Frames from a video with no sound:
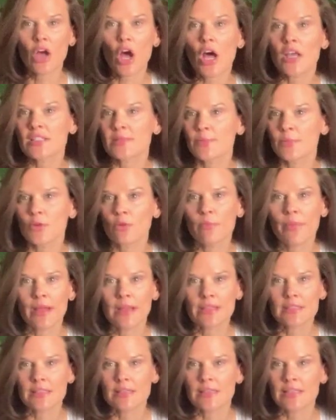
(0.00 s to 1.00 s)
the hospital
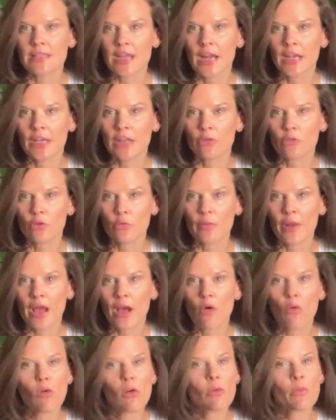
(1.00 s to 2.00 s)
bed is in the dining room
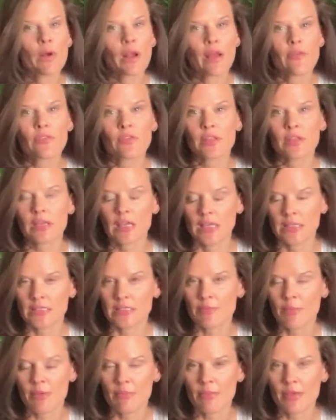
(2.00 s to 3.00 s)
now, or whatever the
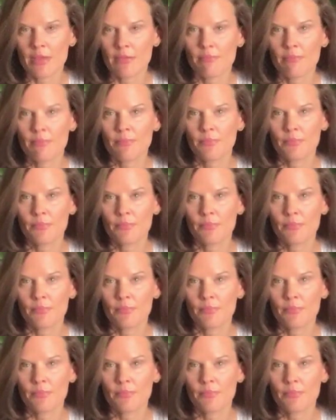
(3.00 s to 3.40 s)
case may be.